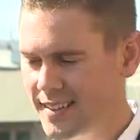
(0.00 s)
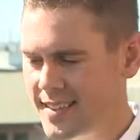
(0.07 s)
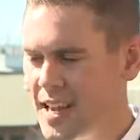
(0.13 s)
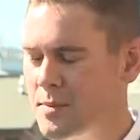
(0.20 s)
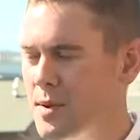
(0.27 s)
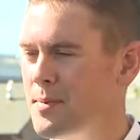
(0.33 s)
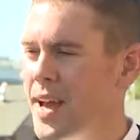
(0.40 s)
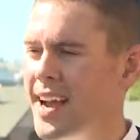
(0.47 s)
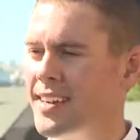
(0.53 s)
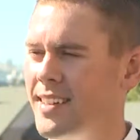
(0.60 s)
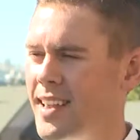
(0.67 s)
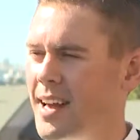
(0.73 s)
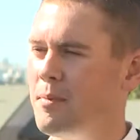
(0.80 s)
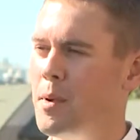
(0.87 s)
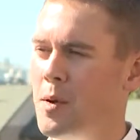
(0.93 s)
Take me back to
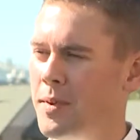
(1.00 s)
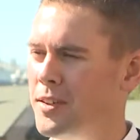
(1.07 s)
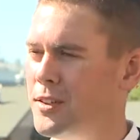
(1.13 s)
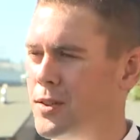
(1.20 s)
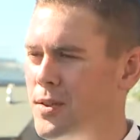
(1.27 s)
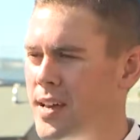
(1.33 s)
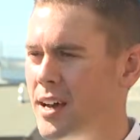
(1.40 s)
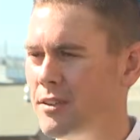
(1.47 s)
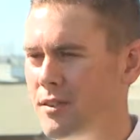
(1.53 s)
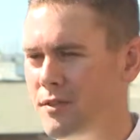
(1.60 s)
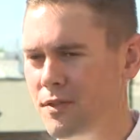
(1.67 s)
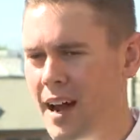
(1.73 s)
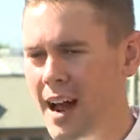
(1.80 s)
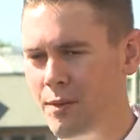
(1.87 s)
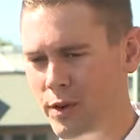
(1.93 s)
that moment,
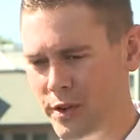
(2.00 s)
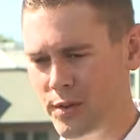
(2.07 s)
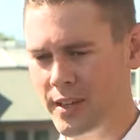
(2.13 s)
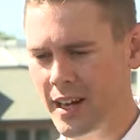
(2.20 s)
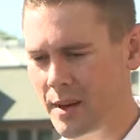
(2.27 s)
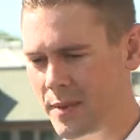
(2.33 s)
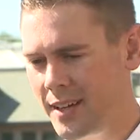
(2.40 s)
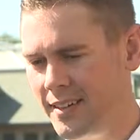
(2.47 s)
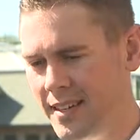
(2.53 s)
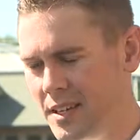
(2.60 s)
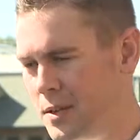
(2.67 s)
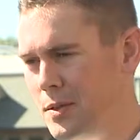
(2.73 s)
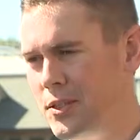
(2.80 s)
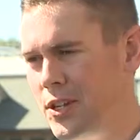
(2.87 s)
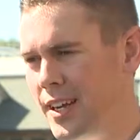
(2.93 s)
2005, when you come into
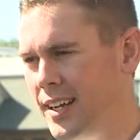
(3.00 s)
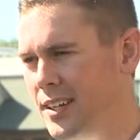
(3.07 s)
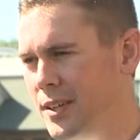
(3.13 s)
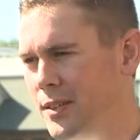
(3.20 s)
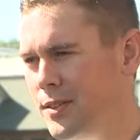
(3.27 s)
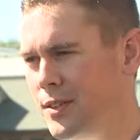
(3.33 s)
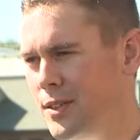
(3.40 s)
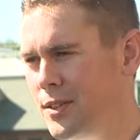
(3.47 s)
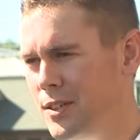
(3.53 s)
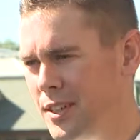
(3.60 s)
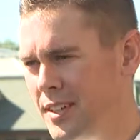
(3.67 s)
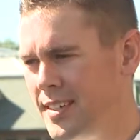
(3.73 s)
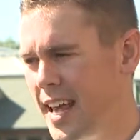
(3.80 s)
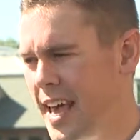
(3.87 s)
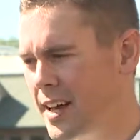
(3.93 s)
Eugene, you, you,
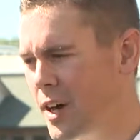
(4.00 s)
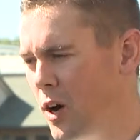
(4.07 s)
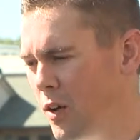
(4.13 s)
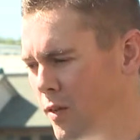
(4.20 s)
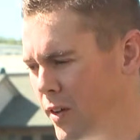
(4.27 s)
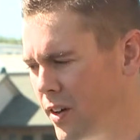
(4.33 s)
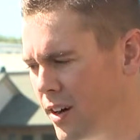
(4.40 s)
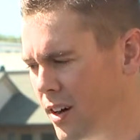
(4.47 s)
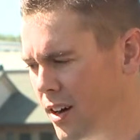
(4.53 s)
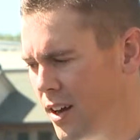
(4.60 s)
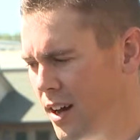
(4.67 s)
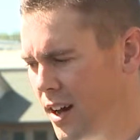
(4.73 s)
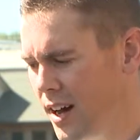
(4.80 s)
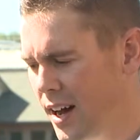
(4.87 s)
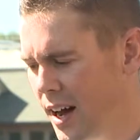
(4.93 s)
you take over.
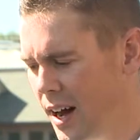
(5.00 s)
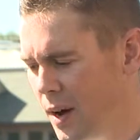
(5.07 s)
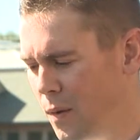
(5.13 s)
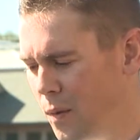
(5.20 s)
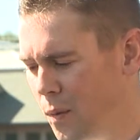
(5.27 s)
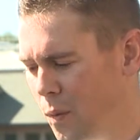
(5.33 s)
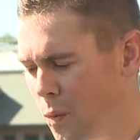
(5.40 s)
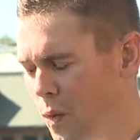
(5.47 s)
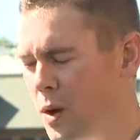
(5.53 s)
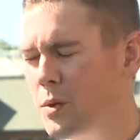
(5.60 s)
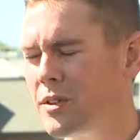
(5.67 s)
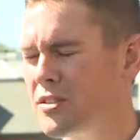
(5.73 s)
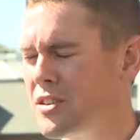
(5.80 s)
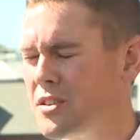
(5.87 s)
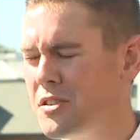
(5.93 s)
Uh, what
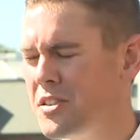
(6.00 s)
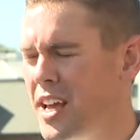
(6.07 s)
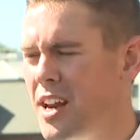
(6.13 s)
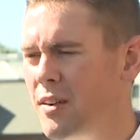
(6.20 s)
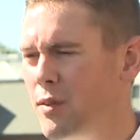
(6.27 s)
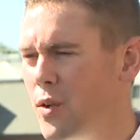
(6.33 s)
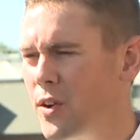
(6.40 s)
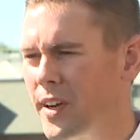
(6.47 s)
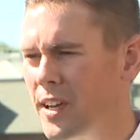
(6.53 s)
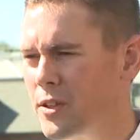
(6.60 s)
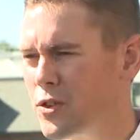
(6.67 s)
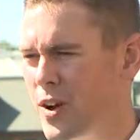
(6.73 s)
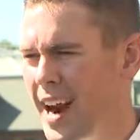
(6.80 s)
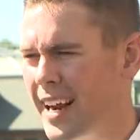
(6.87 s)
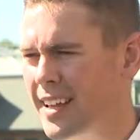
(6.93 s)
was the state of Oregon
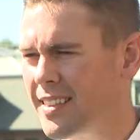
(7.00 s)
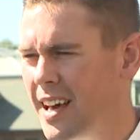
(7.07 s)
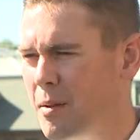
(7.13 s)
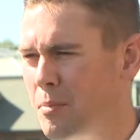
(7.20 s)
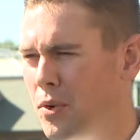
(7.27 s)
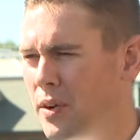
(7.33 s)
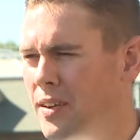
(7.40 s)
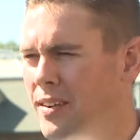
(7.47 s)
track at that point?